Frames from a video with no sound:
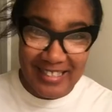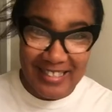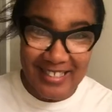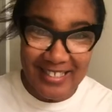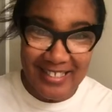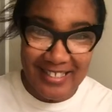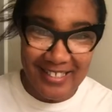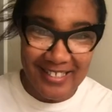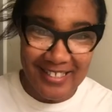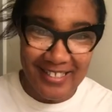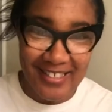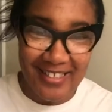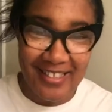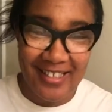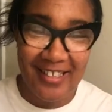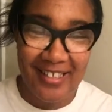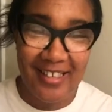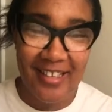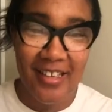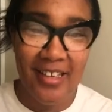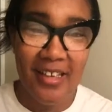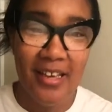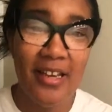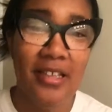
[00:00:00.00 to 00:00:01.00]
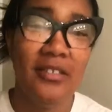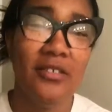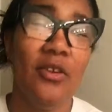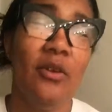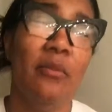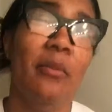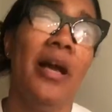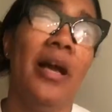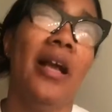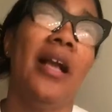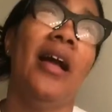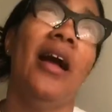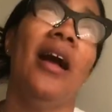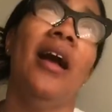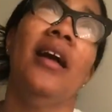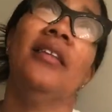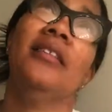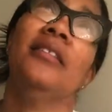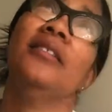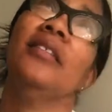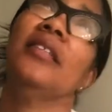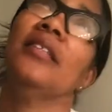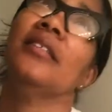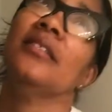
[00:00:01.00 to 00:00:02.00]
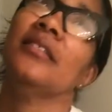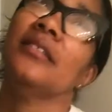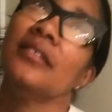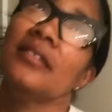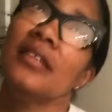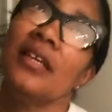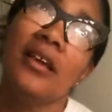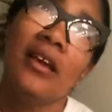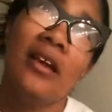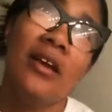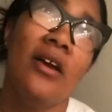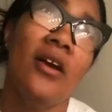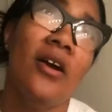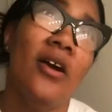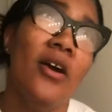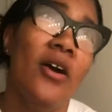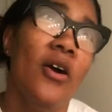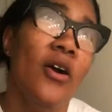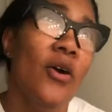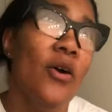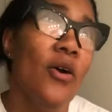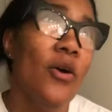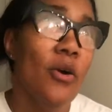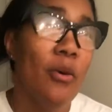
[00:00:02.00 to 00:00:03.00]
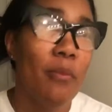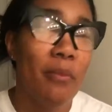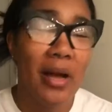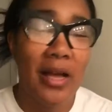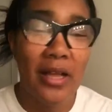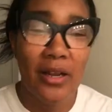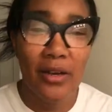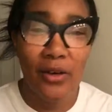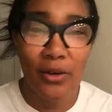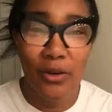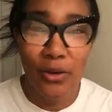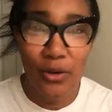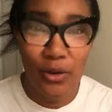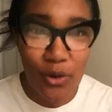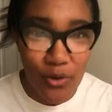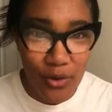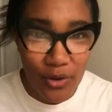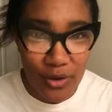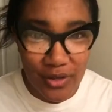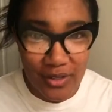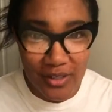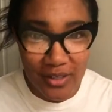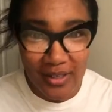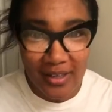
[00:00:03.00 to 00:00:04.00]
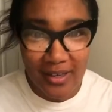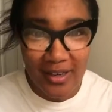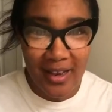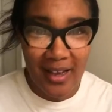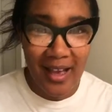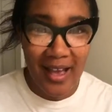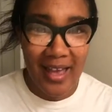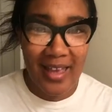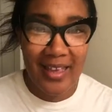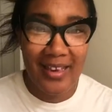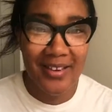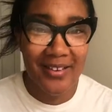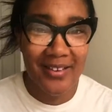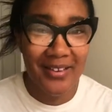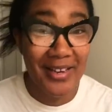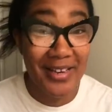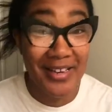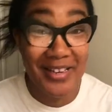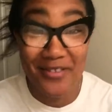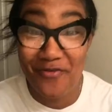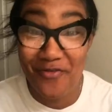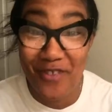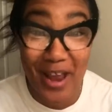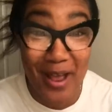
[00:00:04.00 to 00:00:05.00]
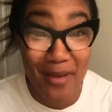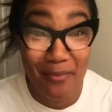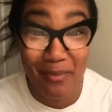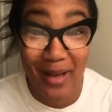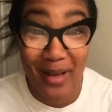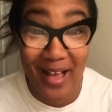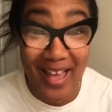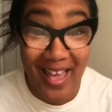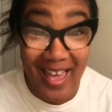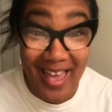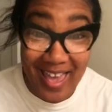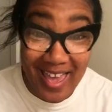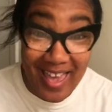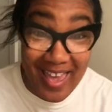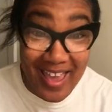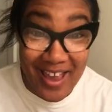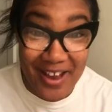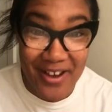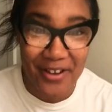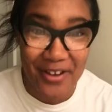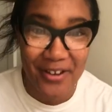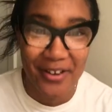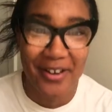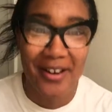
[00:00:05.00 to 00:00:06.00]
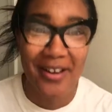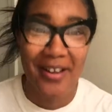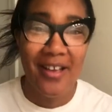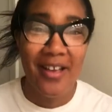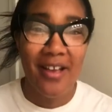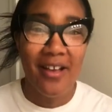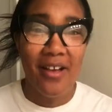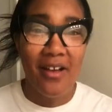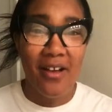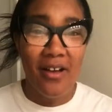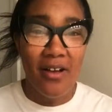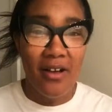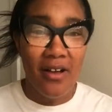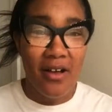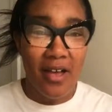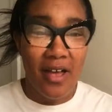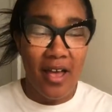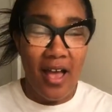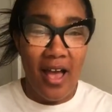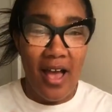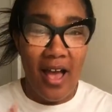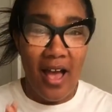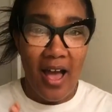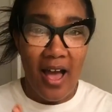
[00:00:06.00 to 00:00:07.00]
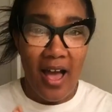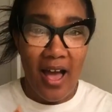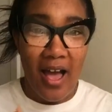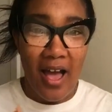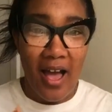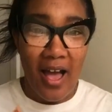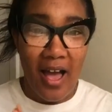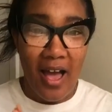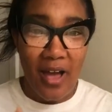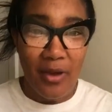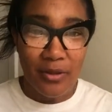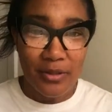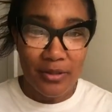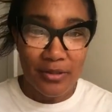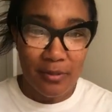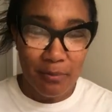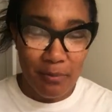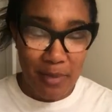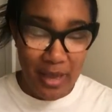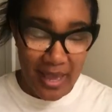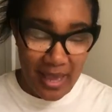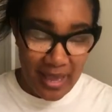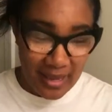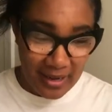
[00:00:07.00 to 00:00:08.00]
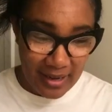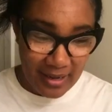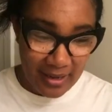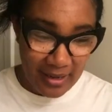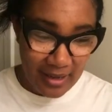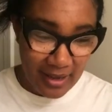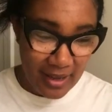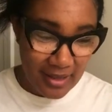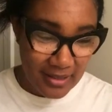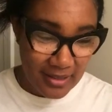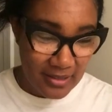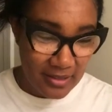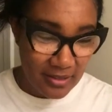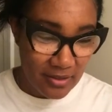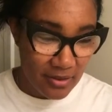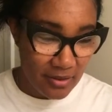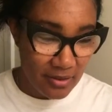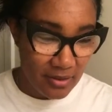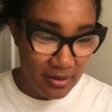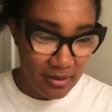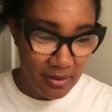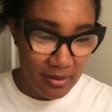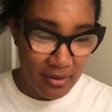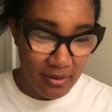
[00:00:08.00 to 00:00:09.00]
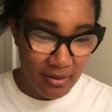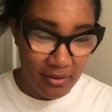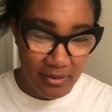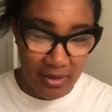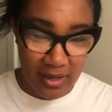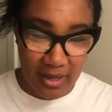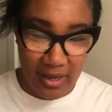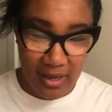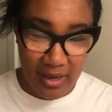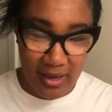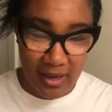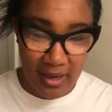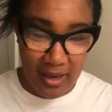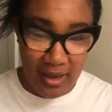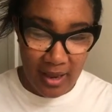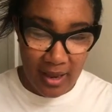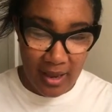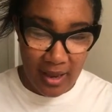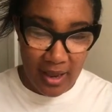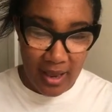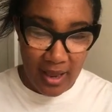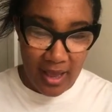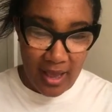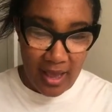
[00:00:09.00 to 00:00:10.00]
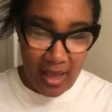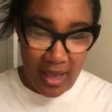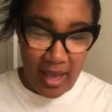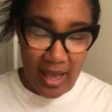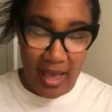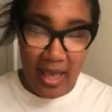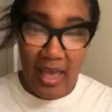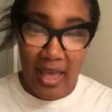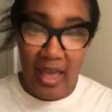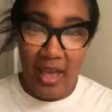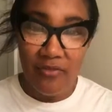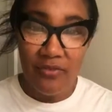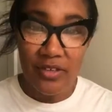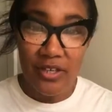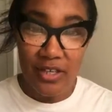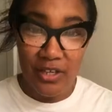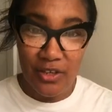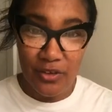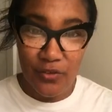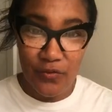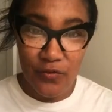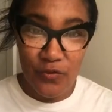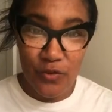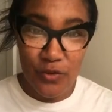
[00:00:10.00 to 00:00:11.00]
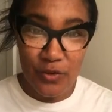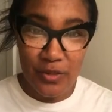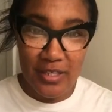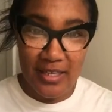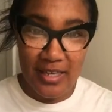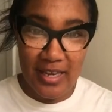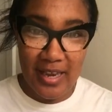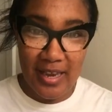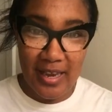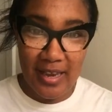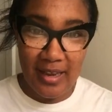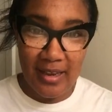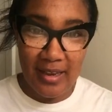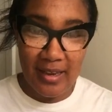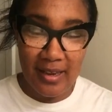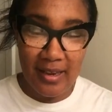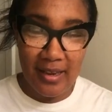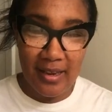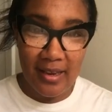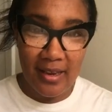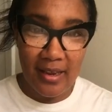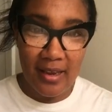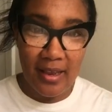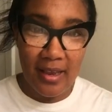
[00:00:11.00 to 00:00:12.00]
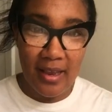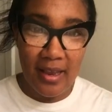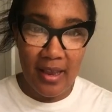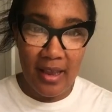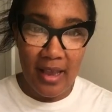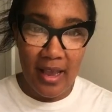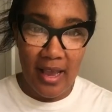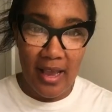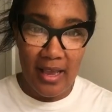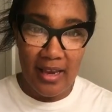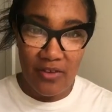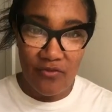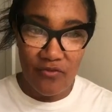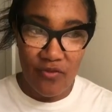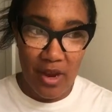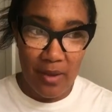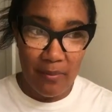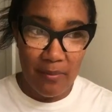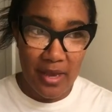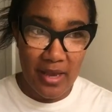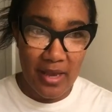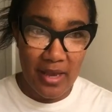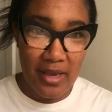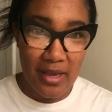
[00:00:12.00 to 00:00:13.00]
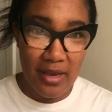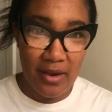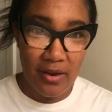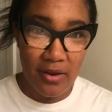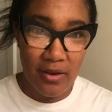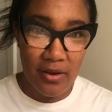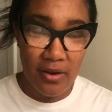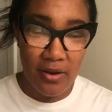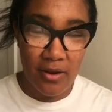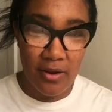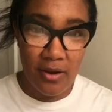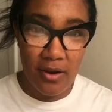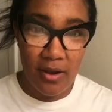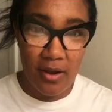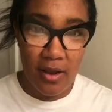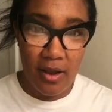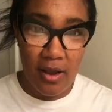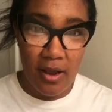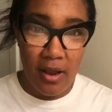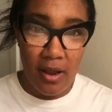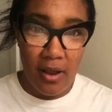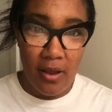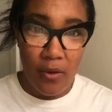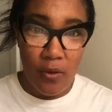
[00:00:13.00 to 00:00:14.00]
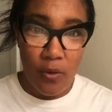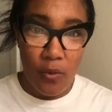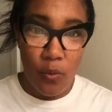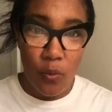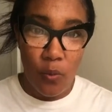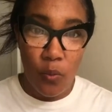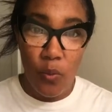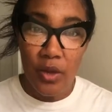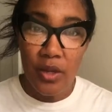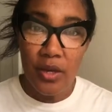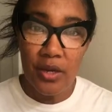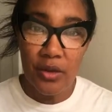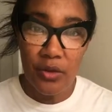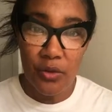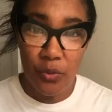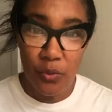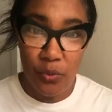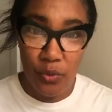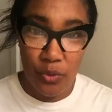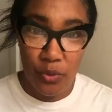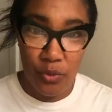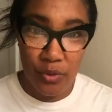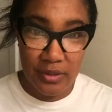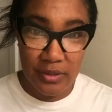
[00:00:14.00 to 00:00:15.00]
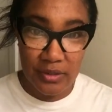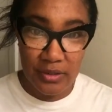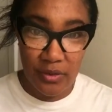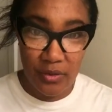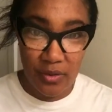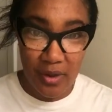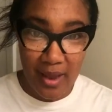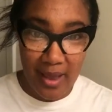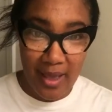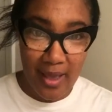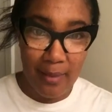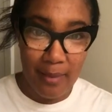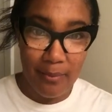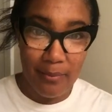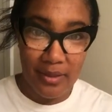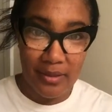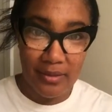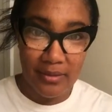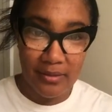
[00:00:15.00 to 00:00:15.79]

this. And I said, oh my God, Jesus. Oh my Lord, I didn't wrap my hair. I was panicked. I said, okay, I have an interview today. I didn't wrap my hair. What in the world is going to happen?